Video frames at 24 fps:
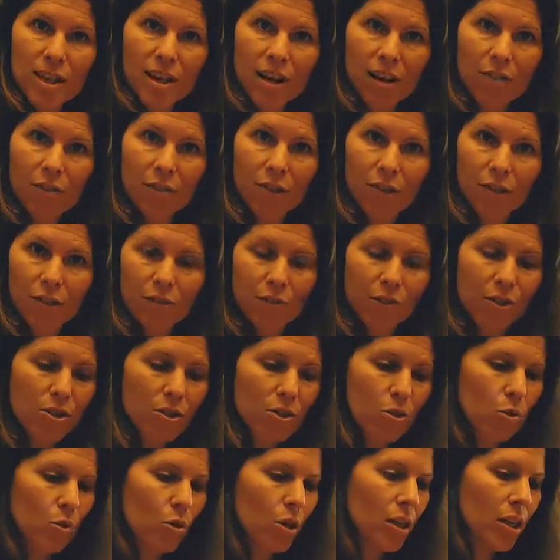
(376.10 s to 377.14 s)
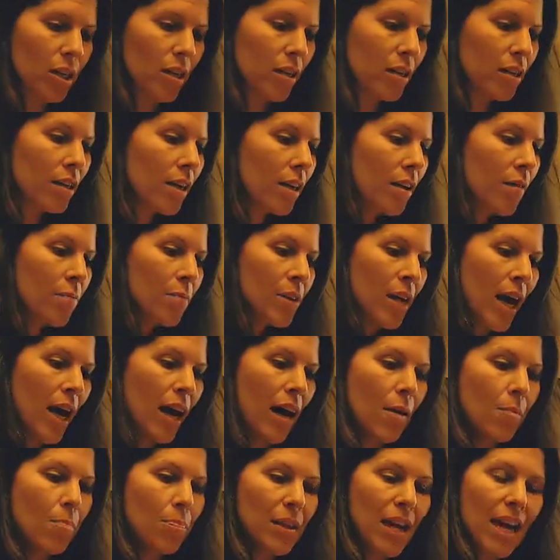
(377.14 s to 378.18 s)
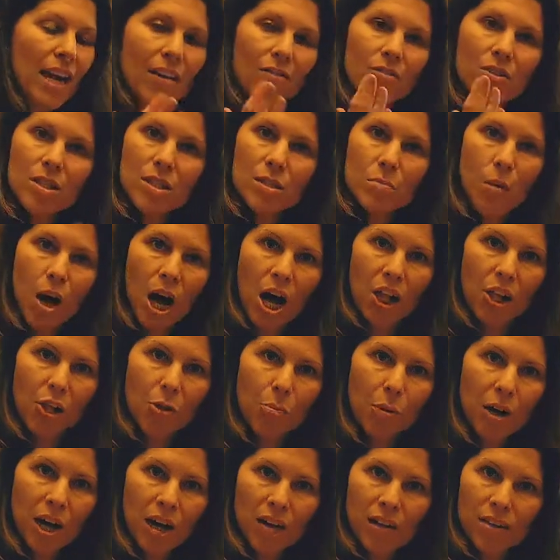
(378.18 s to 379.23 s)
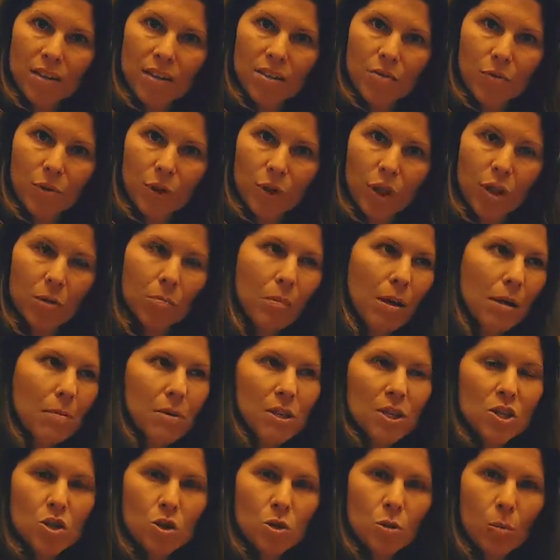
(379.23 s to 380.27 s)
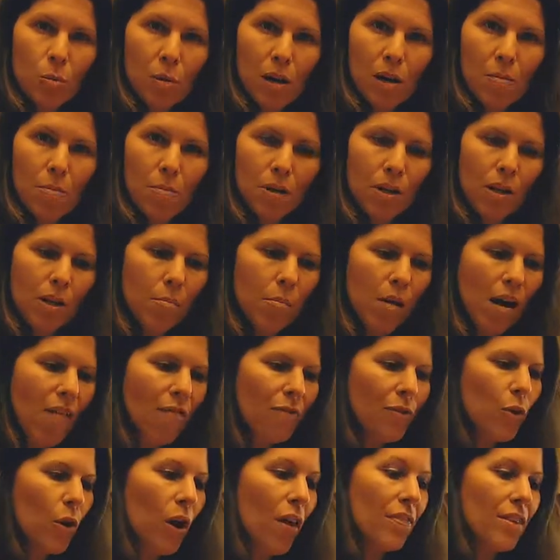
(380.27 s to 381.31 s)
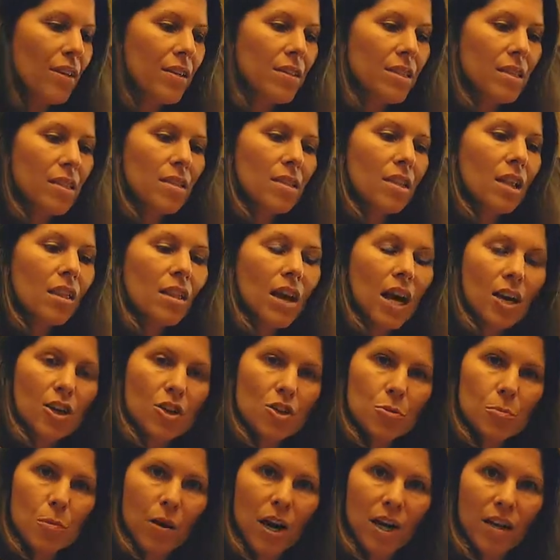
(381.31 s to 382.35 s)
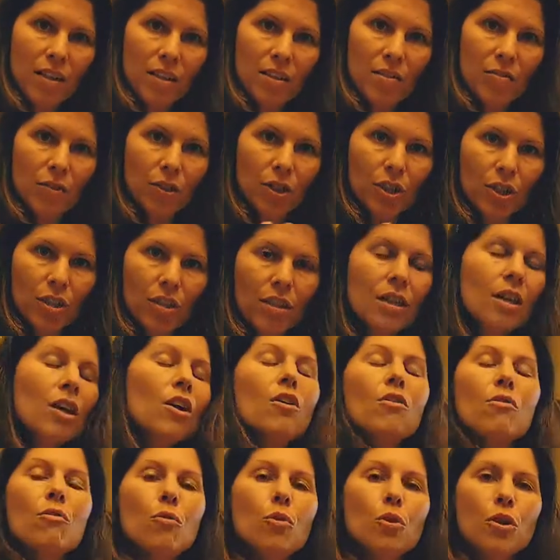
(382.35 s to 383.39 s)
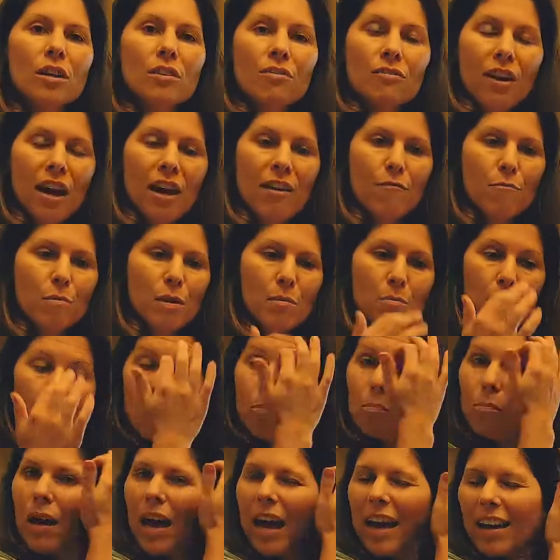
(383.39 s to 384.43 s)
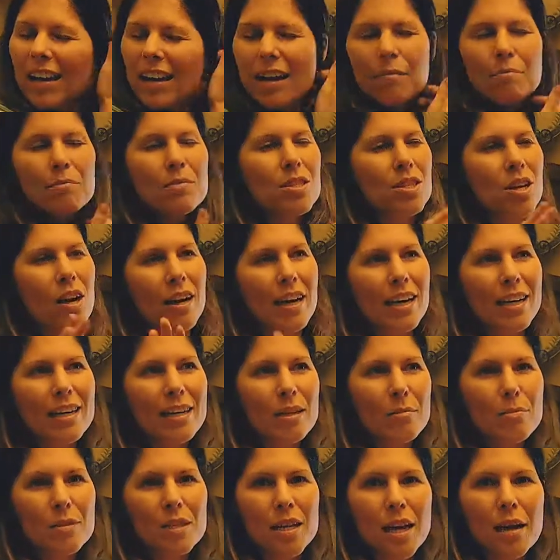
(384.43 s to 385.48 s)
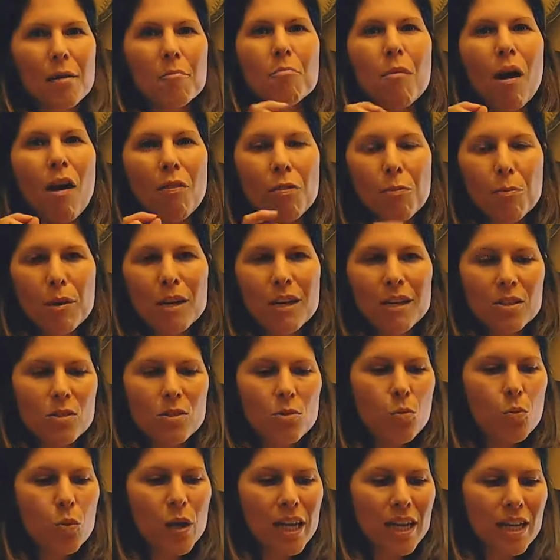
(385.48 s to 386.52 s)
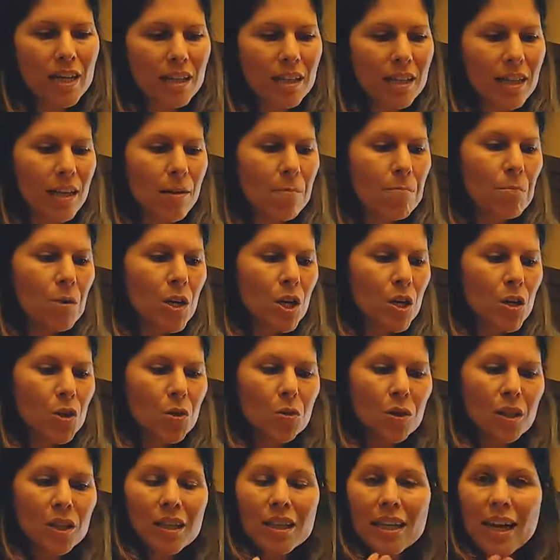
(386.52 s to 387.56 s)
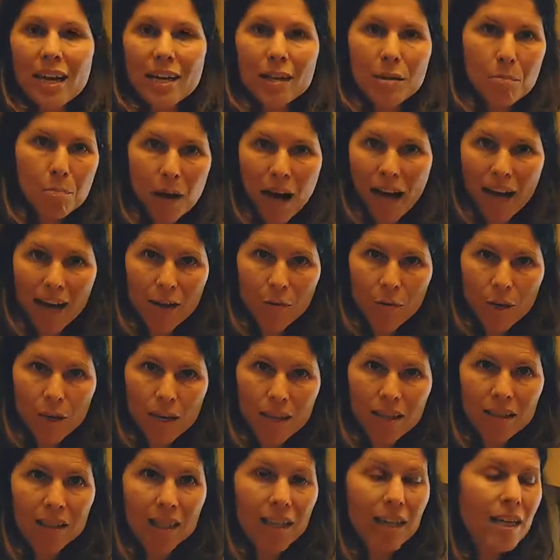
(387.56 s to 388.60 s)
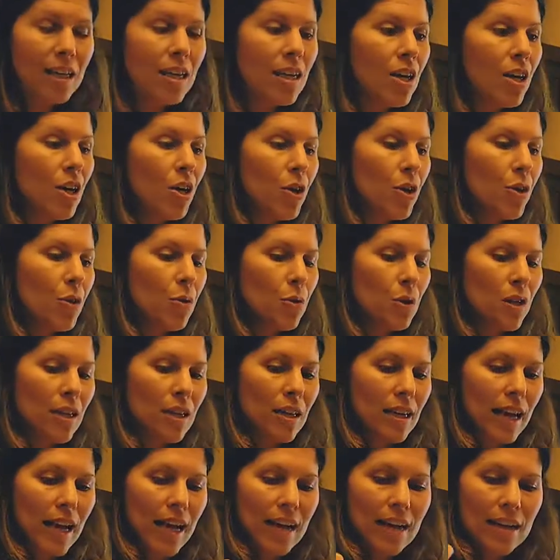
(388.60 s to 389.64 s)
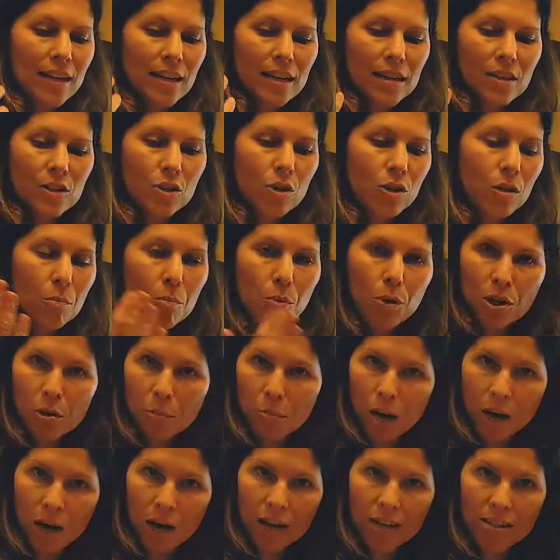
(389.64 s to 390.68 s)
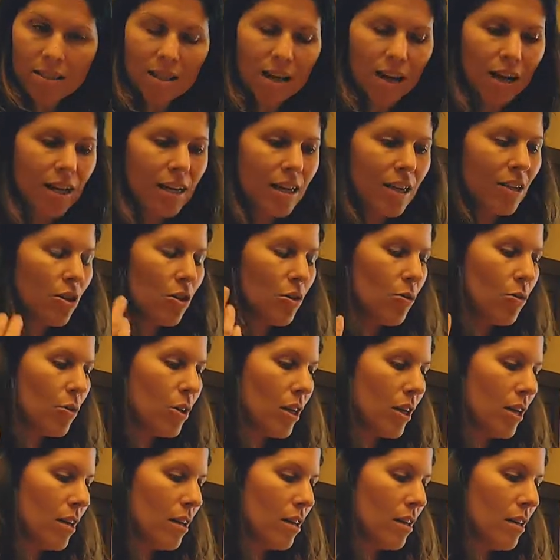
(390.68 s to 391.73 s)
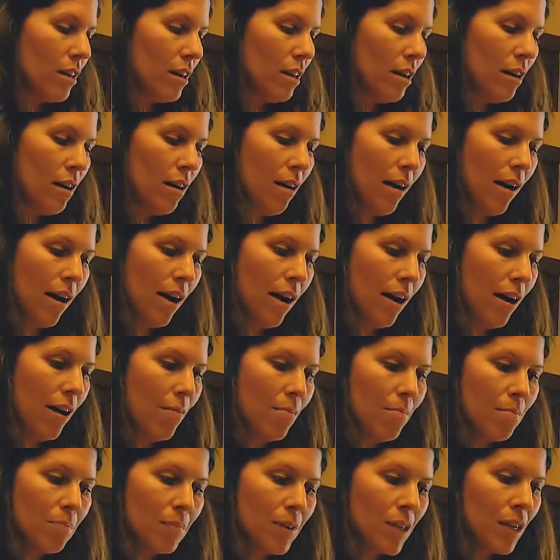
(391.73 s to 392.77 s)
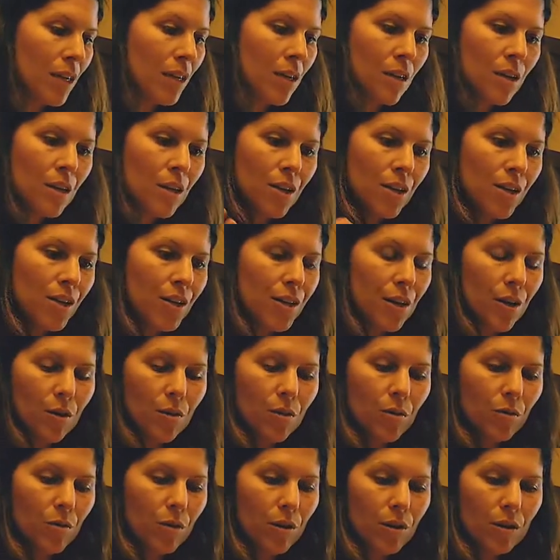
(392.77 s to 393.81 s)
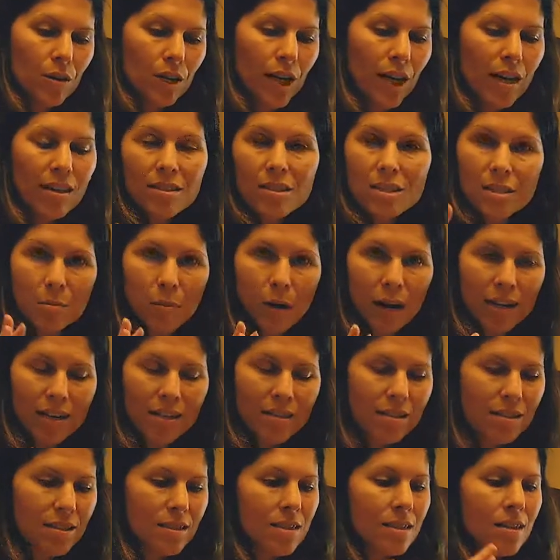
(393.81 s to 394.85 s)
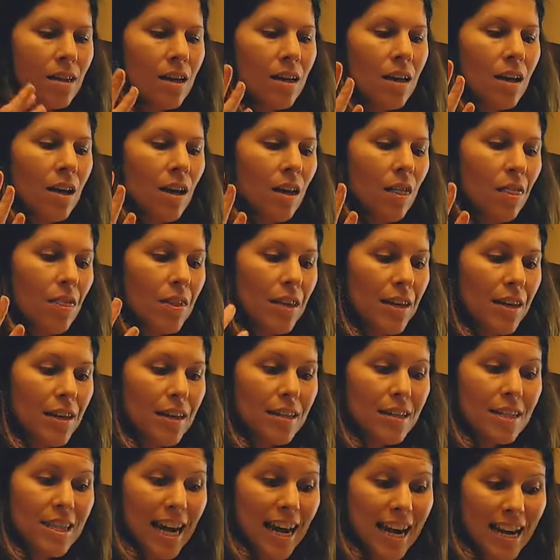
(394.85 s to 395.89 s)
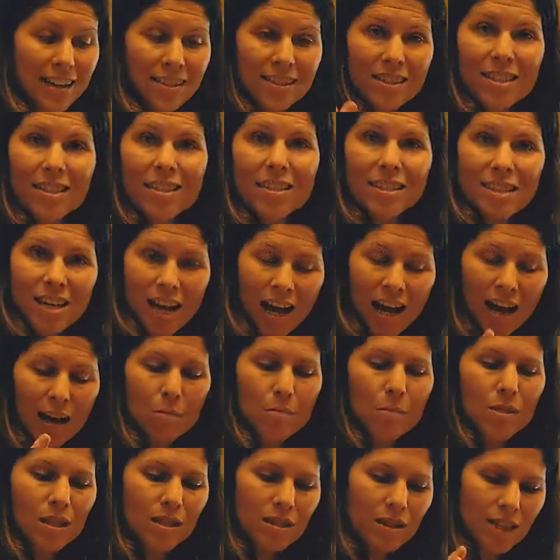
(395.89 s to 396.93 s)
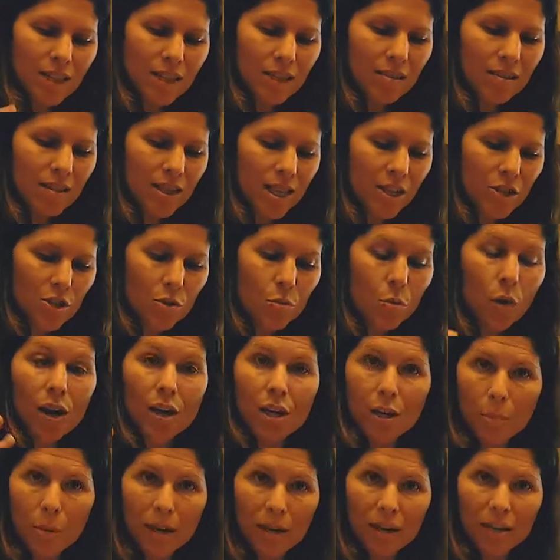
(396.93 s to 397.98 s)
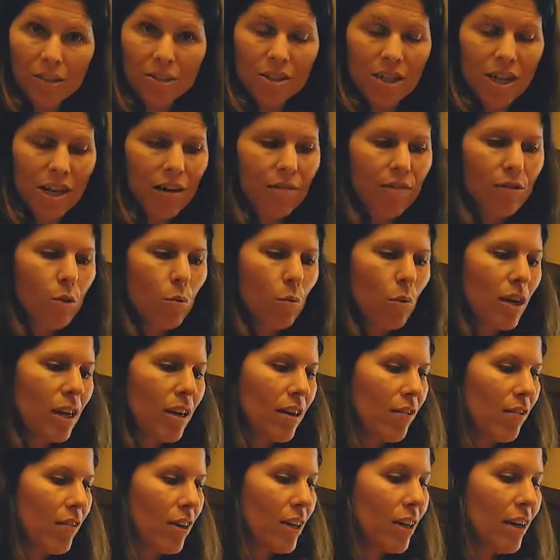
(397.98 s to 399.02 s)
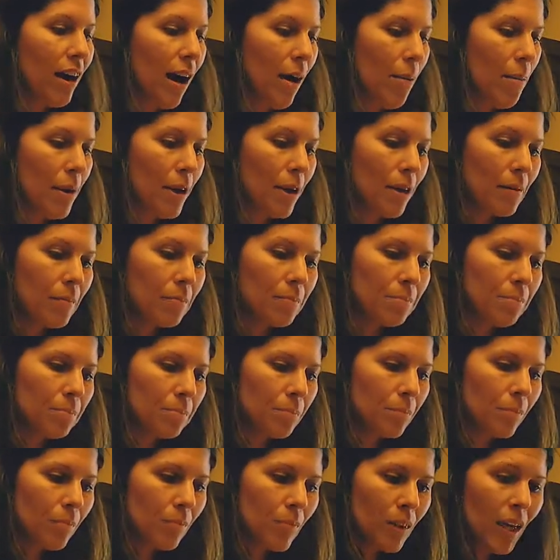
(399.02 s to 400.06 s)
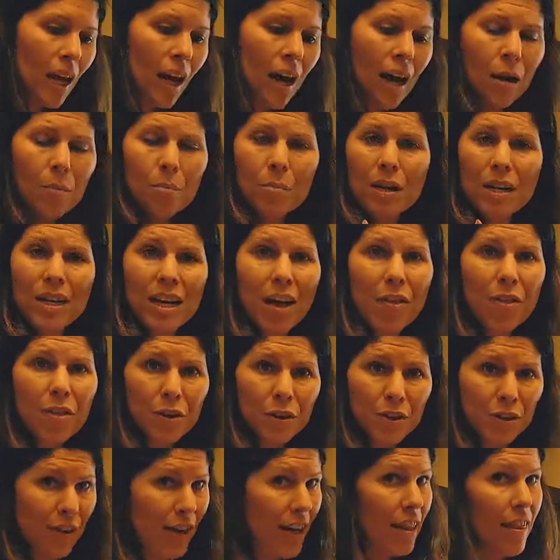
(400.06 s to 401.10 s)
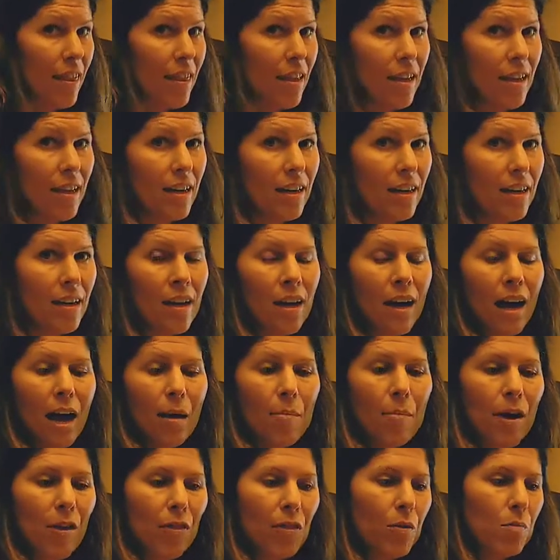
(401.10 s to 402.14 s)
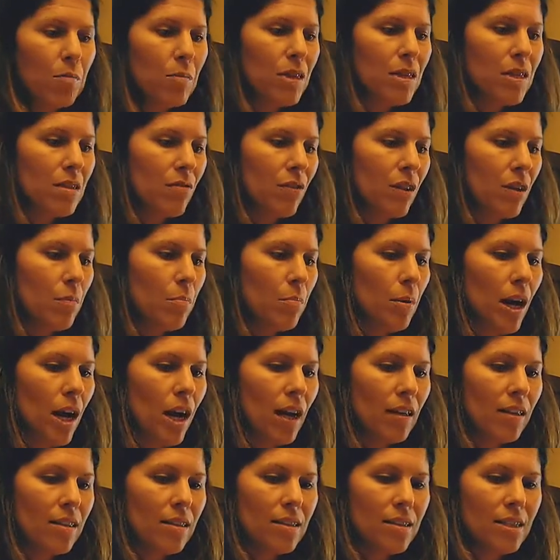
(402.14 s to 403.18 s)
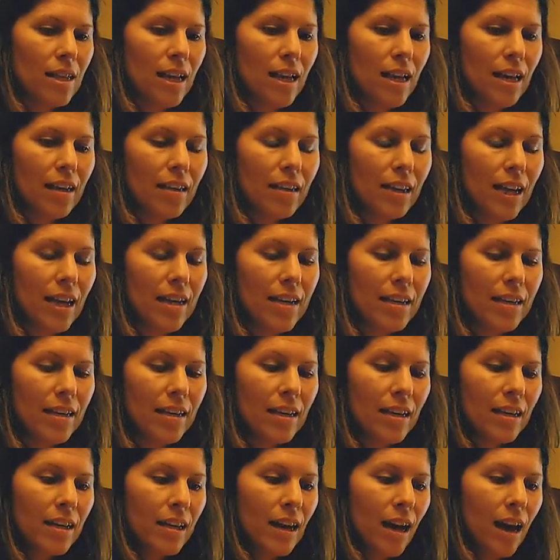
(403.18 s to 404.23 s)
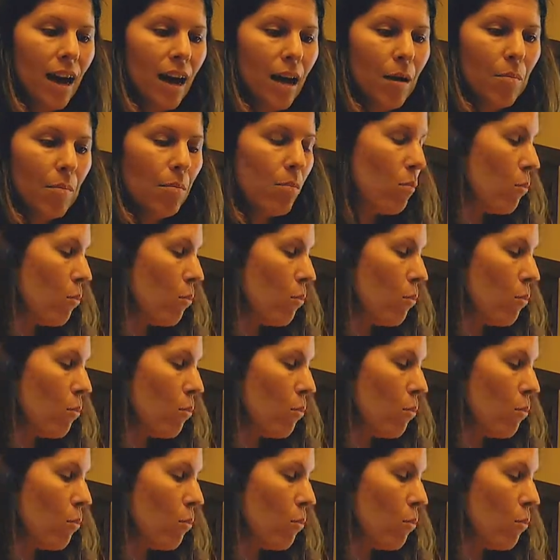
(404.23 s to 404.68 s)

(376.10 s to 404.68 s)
off your first order. Um, they have a smaller box for maybe two people a month, and this is the large box for four to five people. And I'm sorry, I keep saying month, but it's weekly. You can get it bi-weekly you can get it, you can put a pause on it, you can, um, you know, customize the dates and times and things that you want. You pick your day of the week of it coming. Um, another great thing about the Misfit box that I like um,